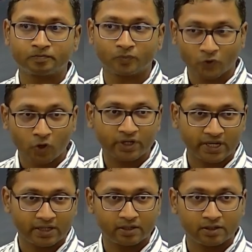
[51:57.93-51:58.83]
Not
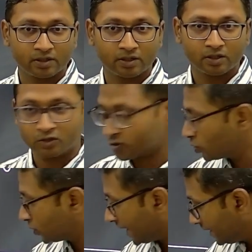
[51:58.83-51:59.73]
yet. So
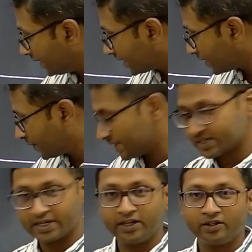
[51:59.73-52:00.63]
then they come and
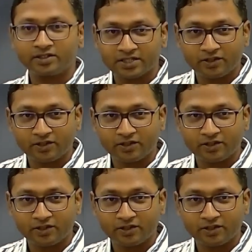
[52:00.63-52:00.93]
say, see